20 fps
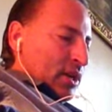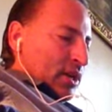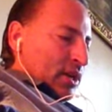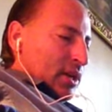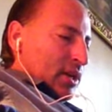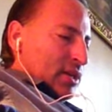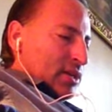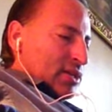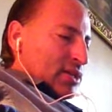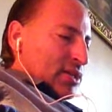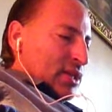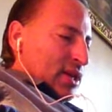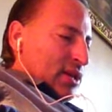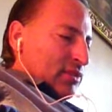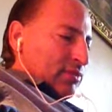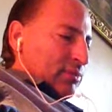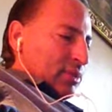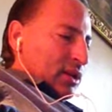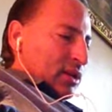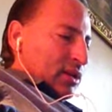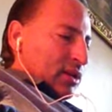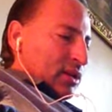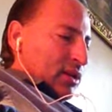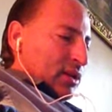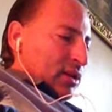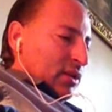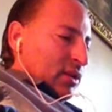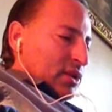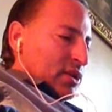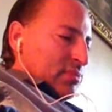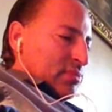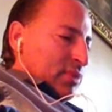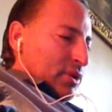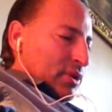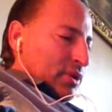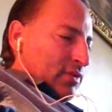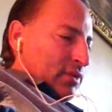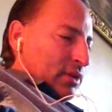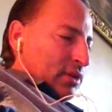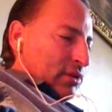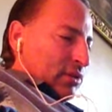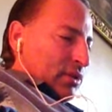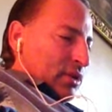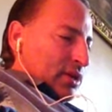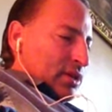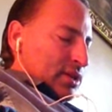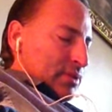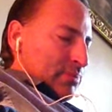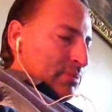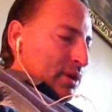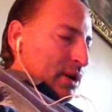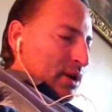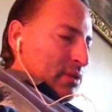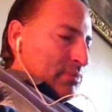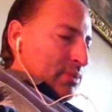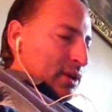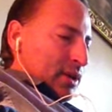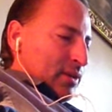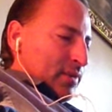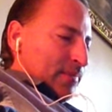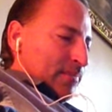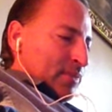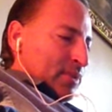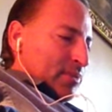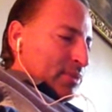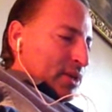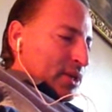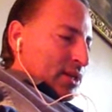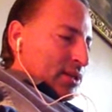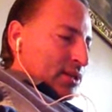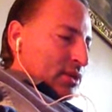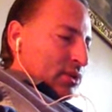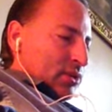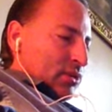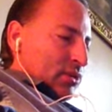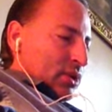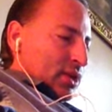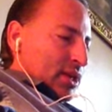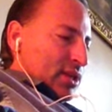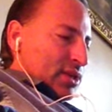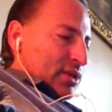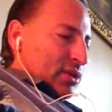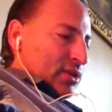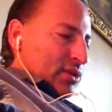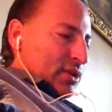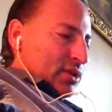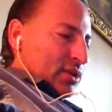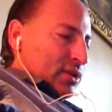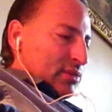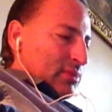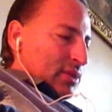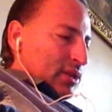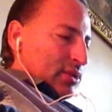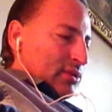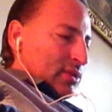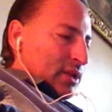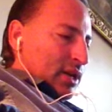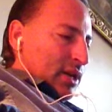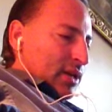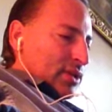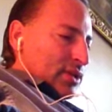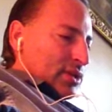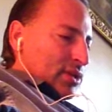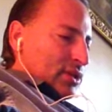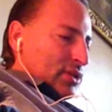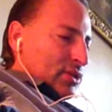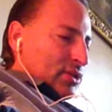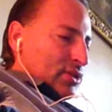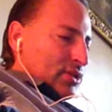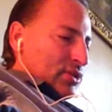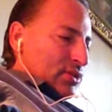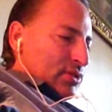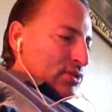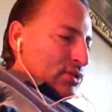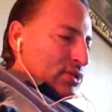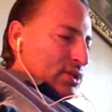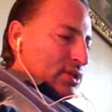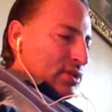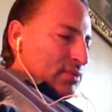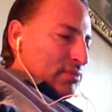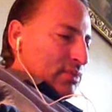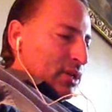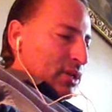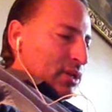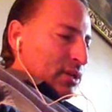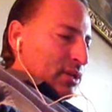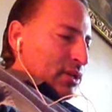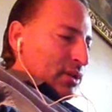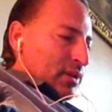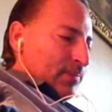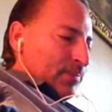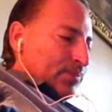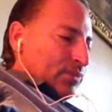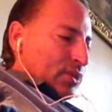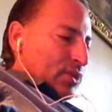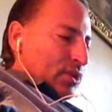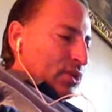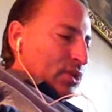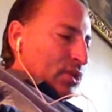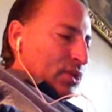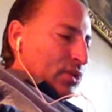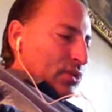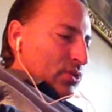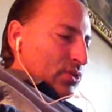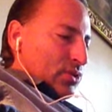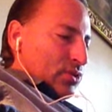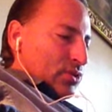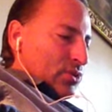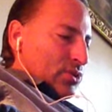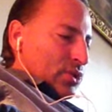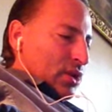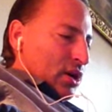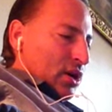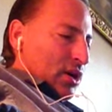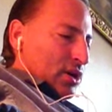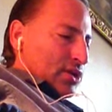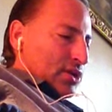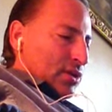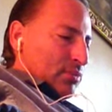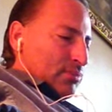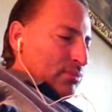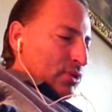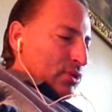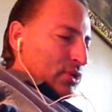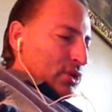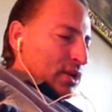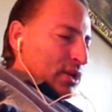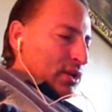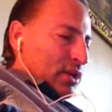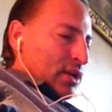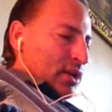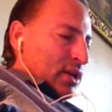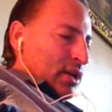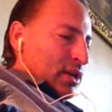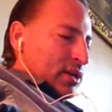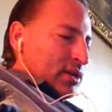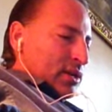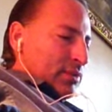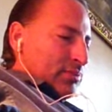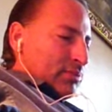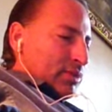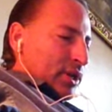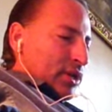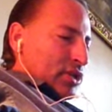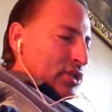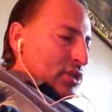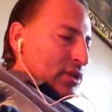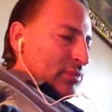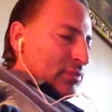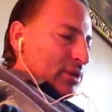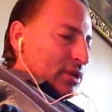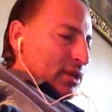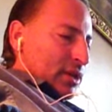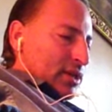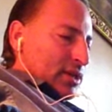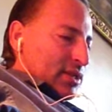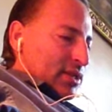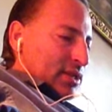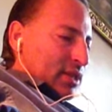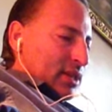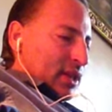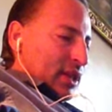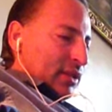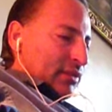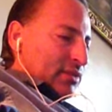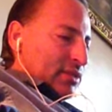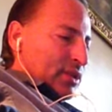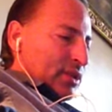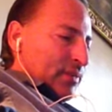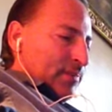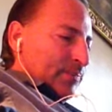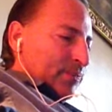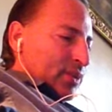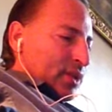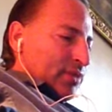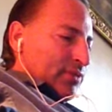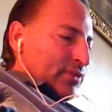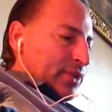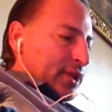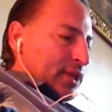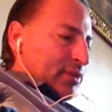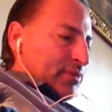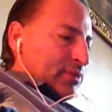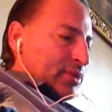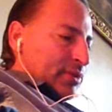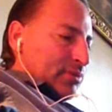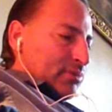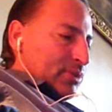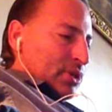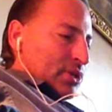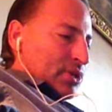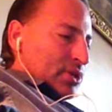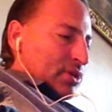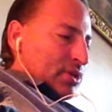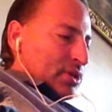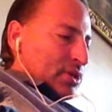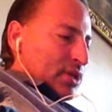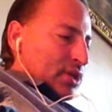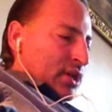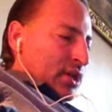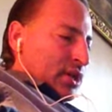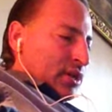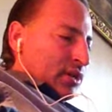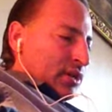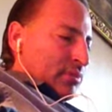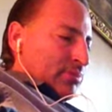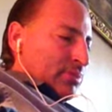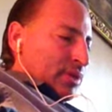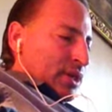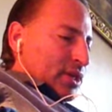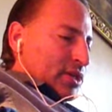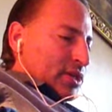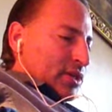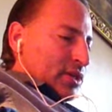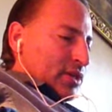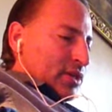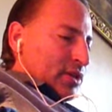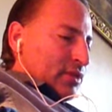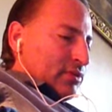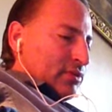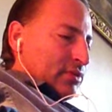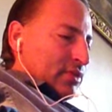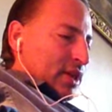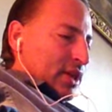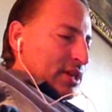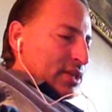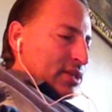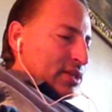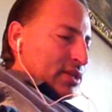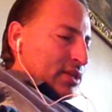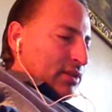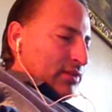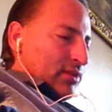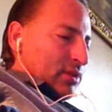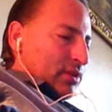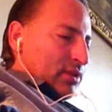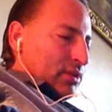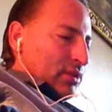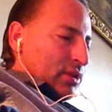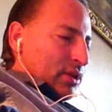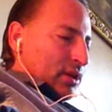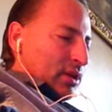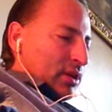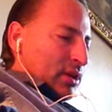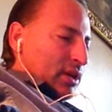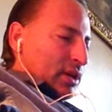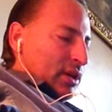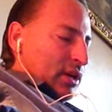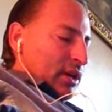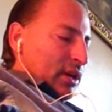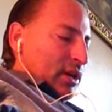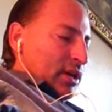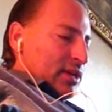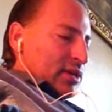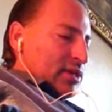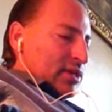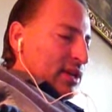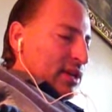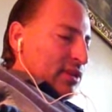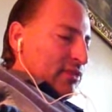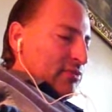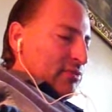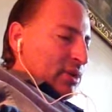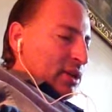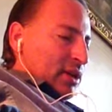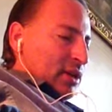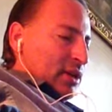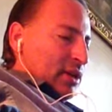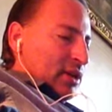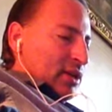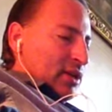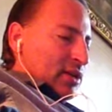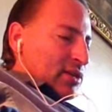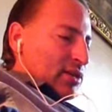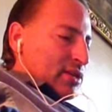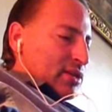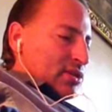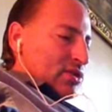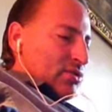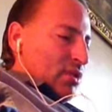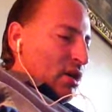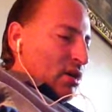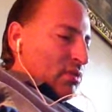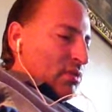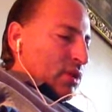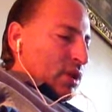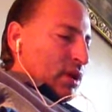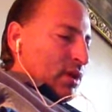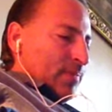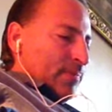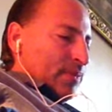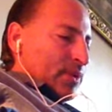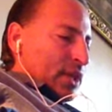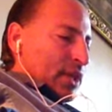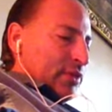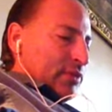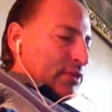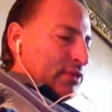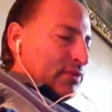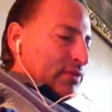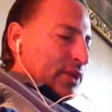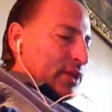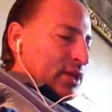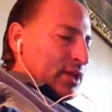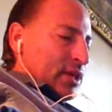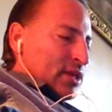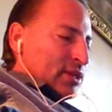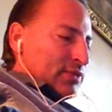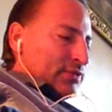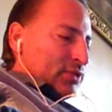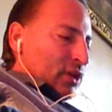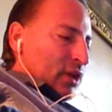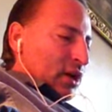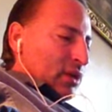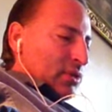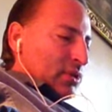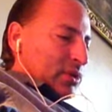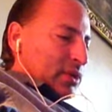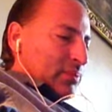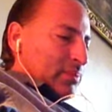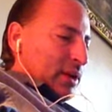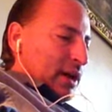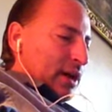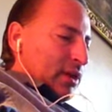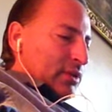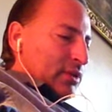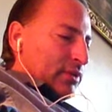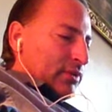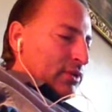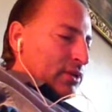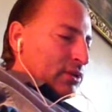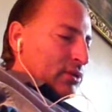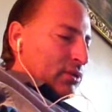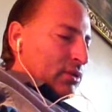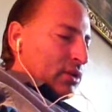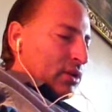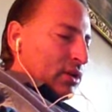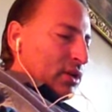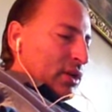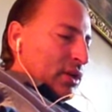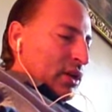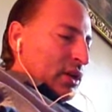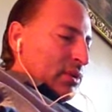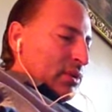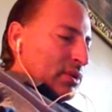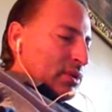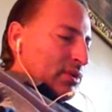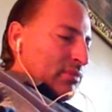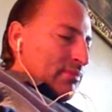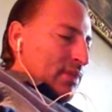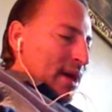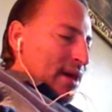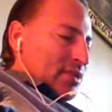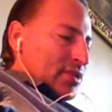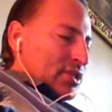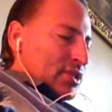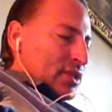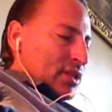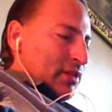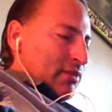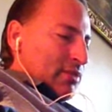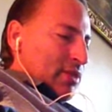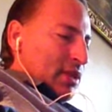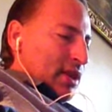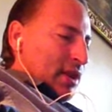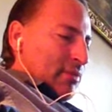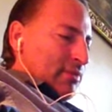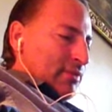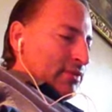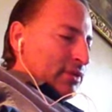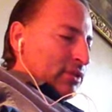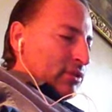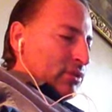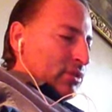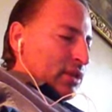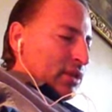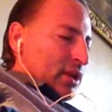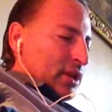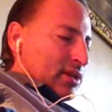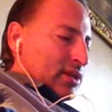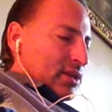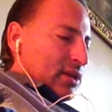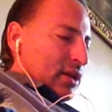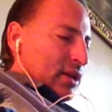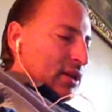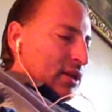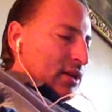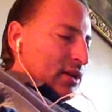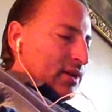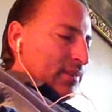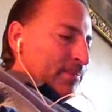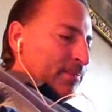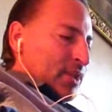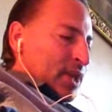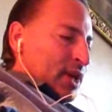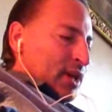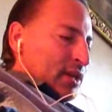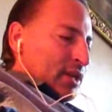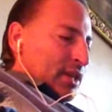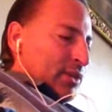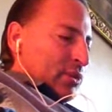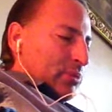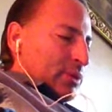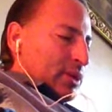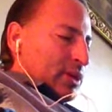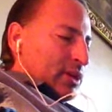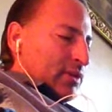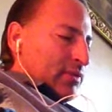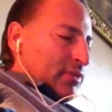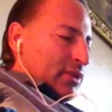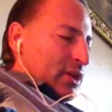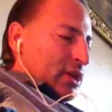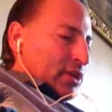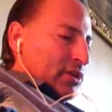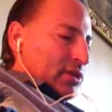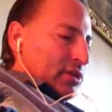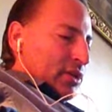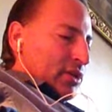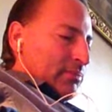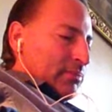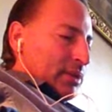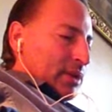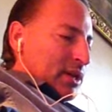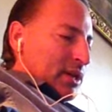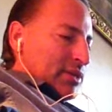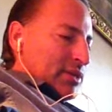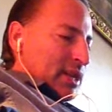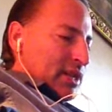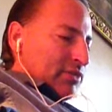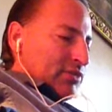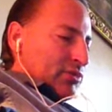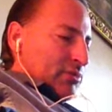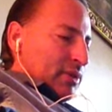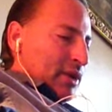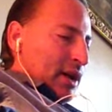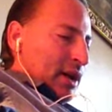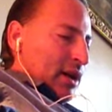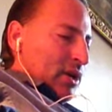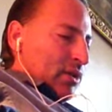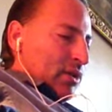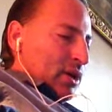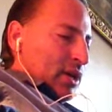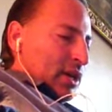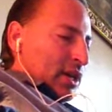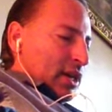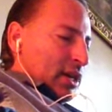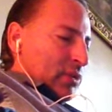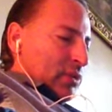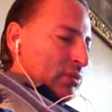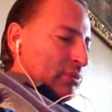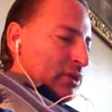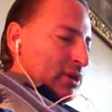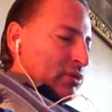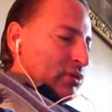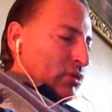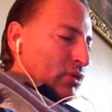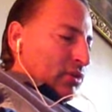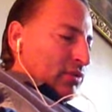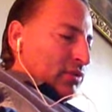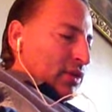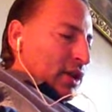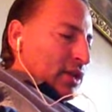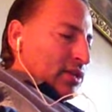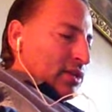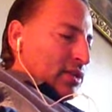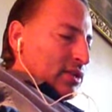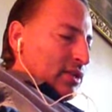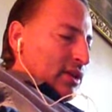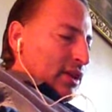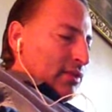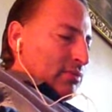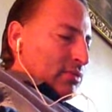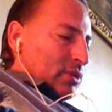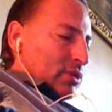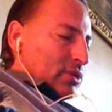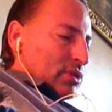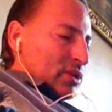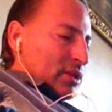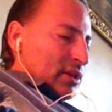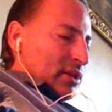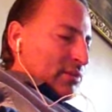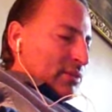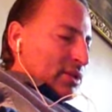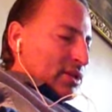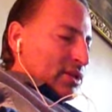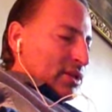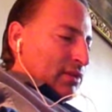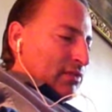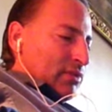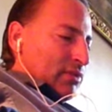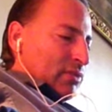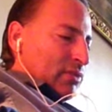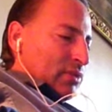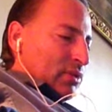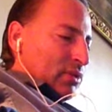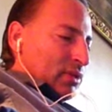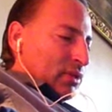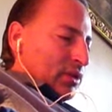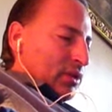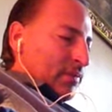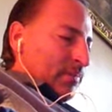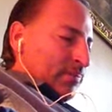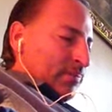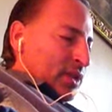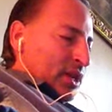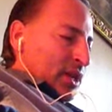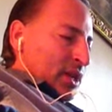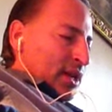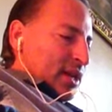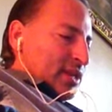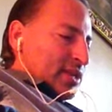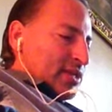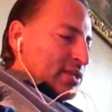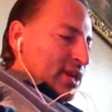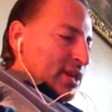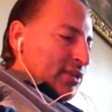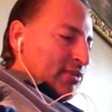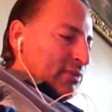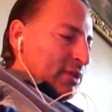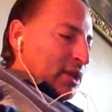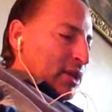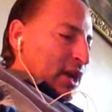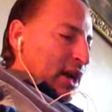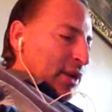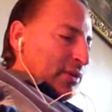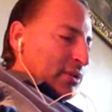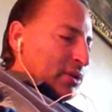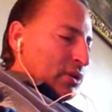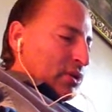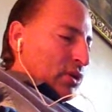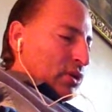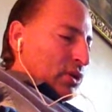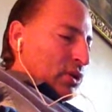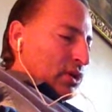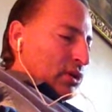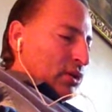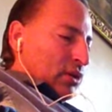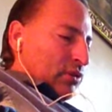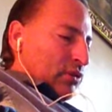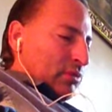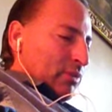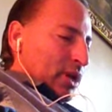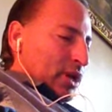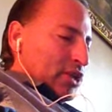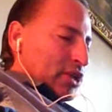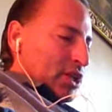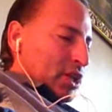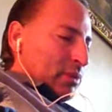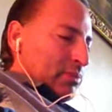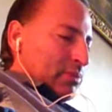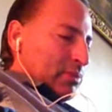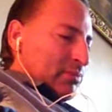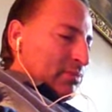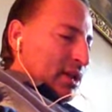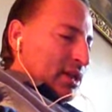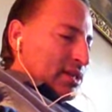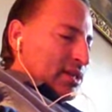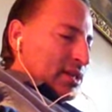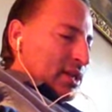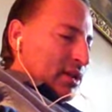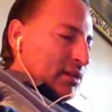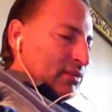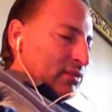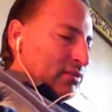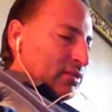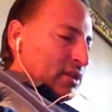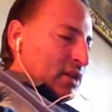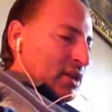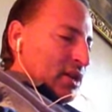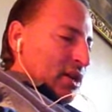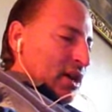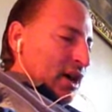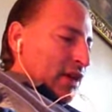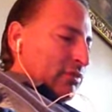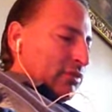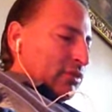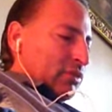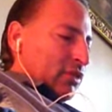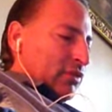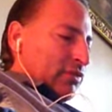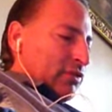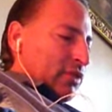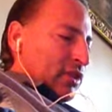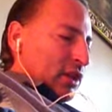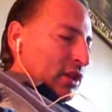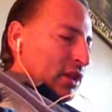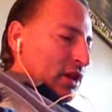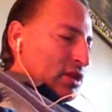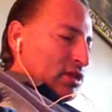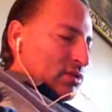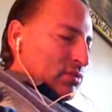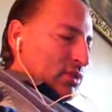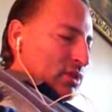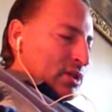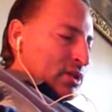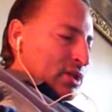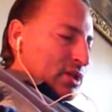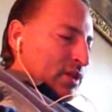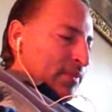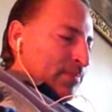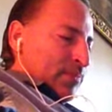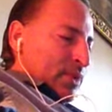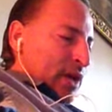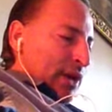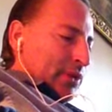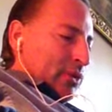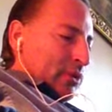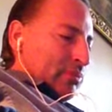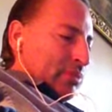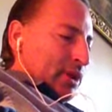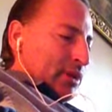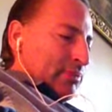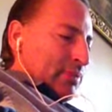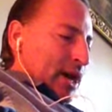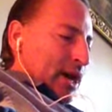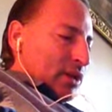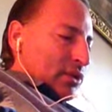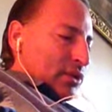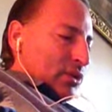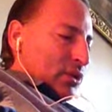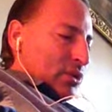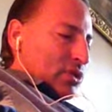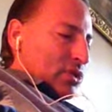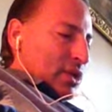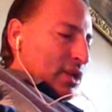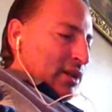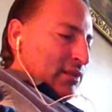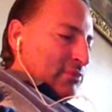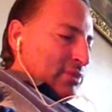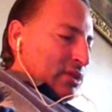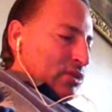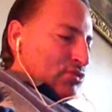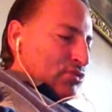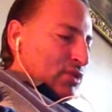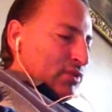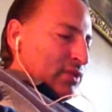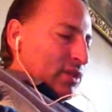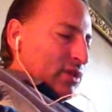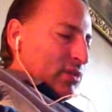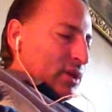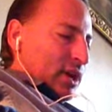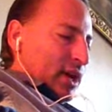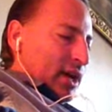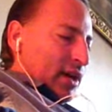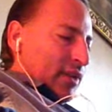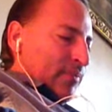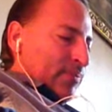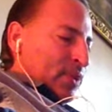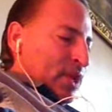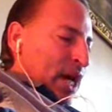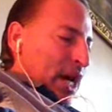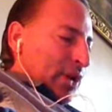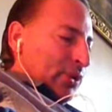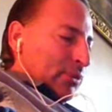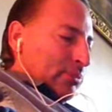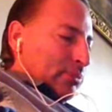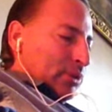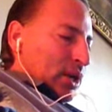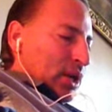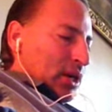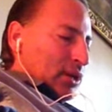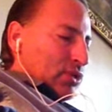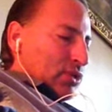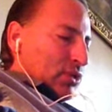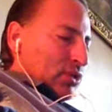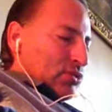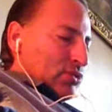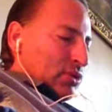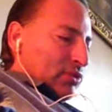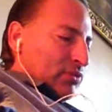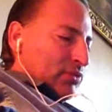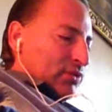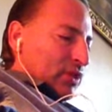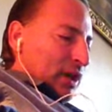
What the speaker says: It is said of me, the Spirit of the Lord is upon me, because the Lord has anointed me to announce the good news to the meek, to cure those whose hearts are broken, to preach liberty to slaves, freedom to prisoners, to preach the year of grace of the Lord. It is said of me, He is the strong one. He will feed His flock with the power of the Lord, with the majesty of the name of the Lord, His God. They will be converted to Him, because as from now He will be glorified to the utmost limits of the world. It is said of me, I will go and look for my sheep, myself. I will look for the lost ones. I will bring back those that have been driven away. I will bind those with